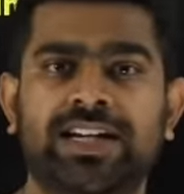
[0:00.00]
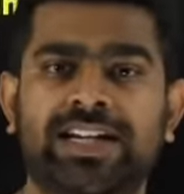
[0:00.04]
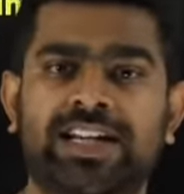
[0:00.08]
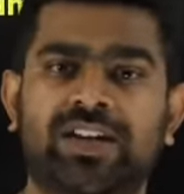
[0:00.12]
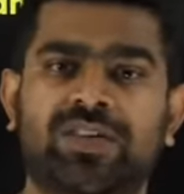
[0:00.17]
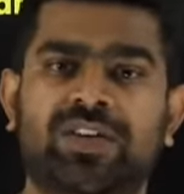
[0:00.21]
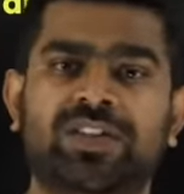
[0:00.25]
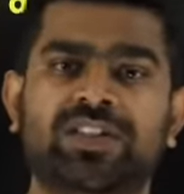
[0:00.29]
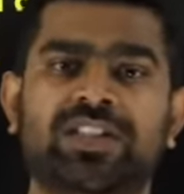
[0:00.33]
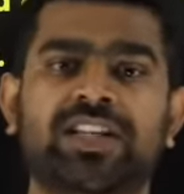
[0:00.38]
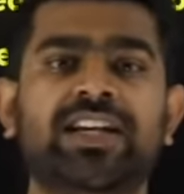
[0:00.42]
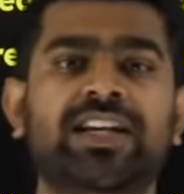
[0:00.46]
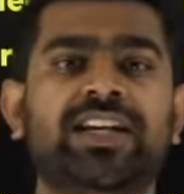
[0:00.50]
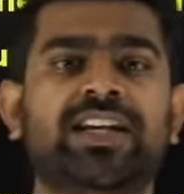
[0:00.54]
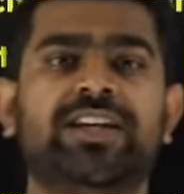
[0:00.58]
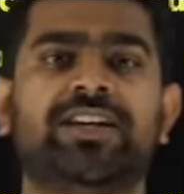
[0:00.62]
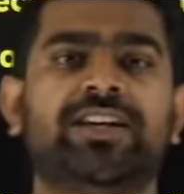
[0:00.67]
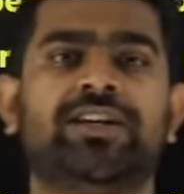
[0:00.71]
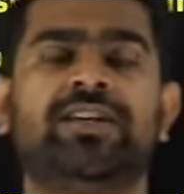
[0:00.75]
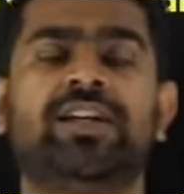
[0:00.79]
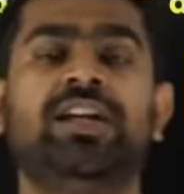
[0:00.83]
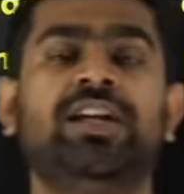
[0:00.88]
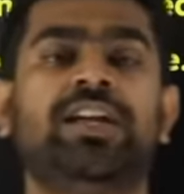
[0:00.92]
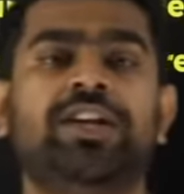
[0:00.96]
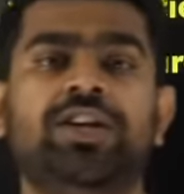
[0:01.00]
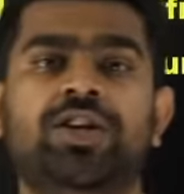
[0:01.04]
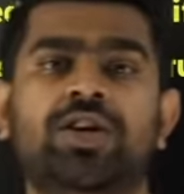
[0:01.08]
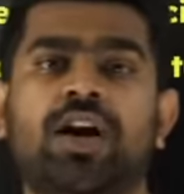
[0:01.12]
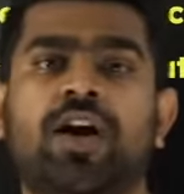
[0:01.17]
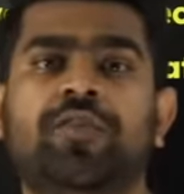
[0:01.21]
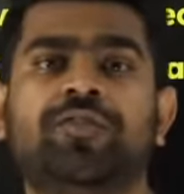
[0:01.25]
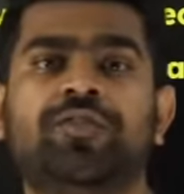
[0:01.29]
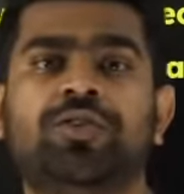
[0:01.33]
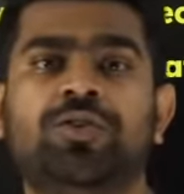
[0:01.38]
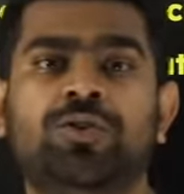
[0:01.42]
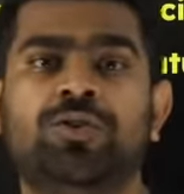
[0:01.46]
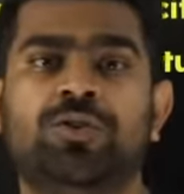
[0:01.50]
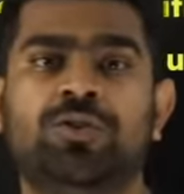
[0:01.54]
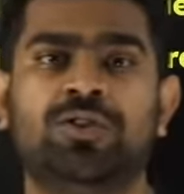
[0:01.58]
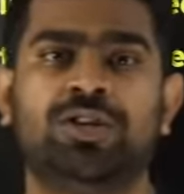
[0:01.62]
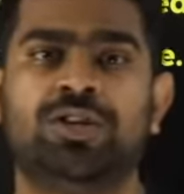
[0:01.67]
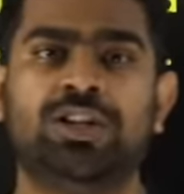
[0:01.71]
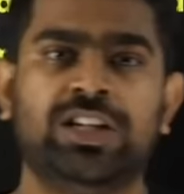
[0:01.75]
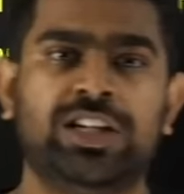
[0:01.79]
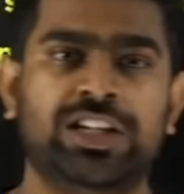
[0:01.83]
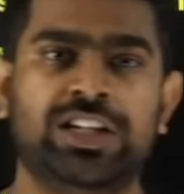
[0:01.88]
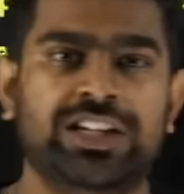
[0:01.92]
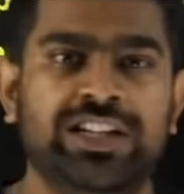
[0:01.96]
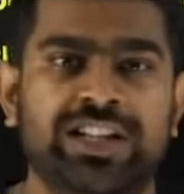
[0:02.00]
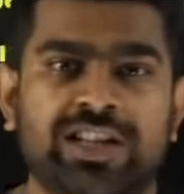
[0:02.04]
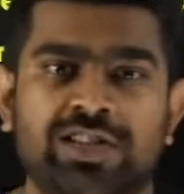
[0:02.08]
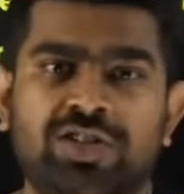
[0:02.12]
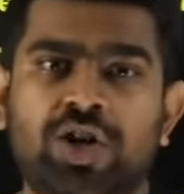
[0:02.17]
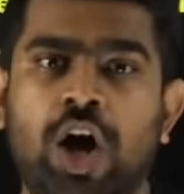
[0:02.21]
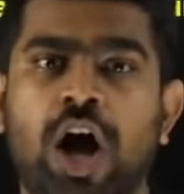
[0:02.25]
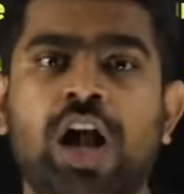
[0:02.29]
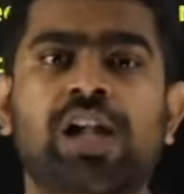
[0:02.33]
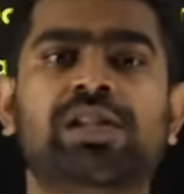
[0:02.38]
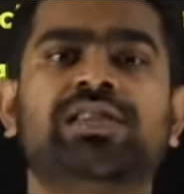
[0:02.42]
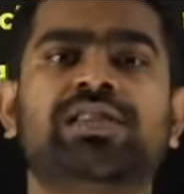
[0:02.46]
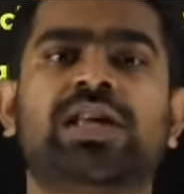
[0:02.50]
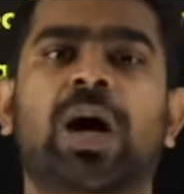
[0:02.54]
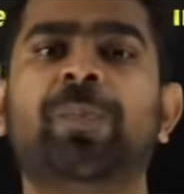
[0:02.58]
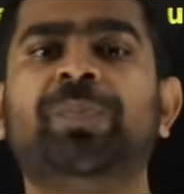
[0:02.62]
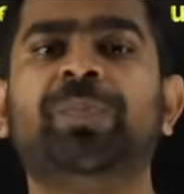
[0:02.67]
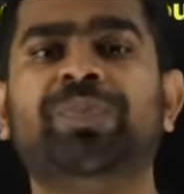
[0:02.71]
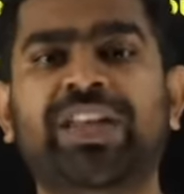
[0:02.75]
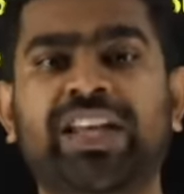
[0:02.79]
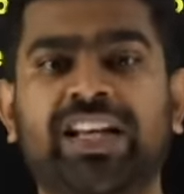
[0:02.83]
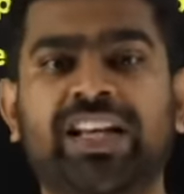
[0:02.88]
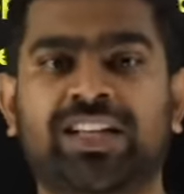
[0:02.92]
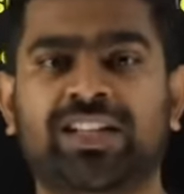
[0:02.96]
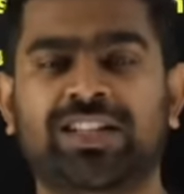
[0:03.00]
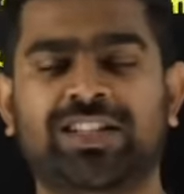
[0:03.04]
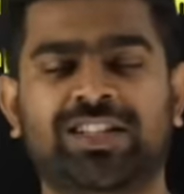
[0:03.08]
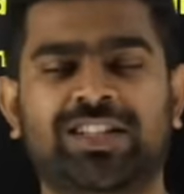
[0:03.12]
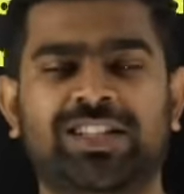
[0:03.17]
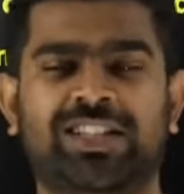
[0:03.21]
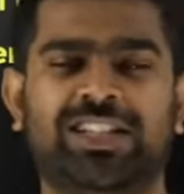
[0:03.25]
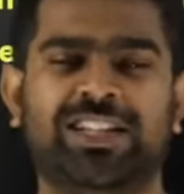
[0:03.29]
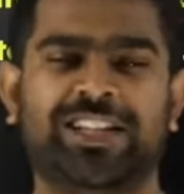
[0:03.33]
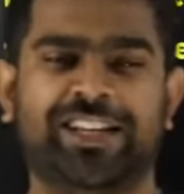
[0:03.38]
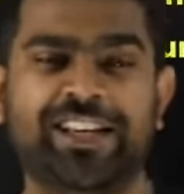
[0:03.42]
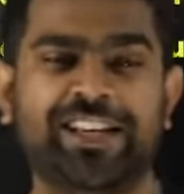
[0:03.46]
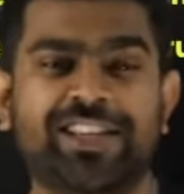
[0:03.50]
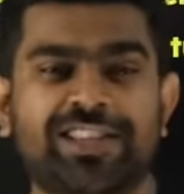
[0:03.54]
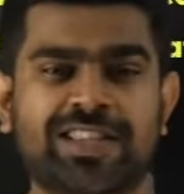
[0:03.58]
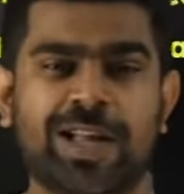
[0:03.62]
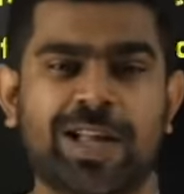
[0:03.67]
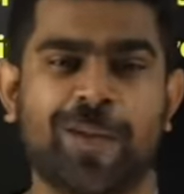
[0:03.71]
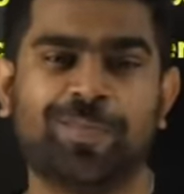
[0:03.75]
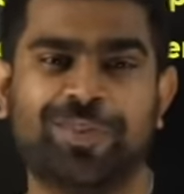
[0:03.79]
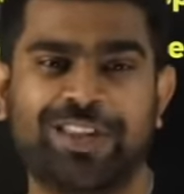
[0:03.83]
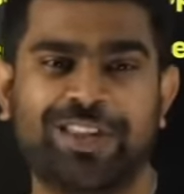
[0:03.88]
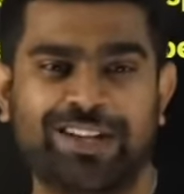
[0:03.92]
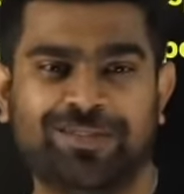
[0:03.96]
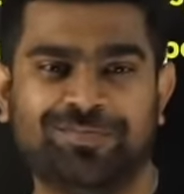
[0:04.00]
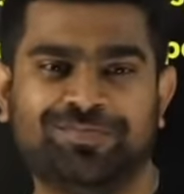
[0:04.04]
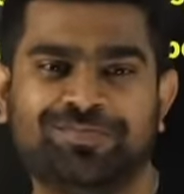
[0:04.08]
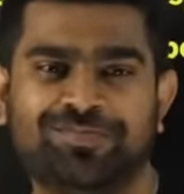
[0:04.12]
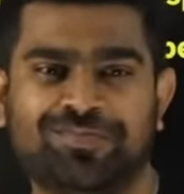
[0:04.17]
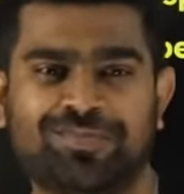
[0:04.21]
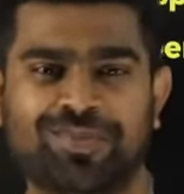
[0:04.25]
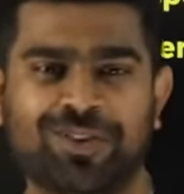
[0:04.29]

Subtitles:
nee vandu, you have to dissolve something in something.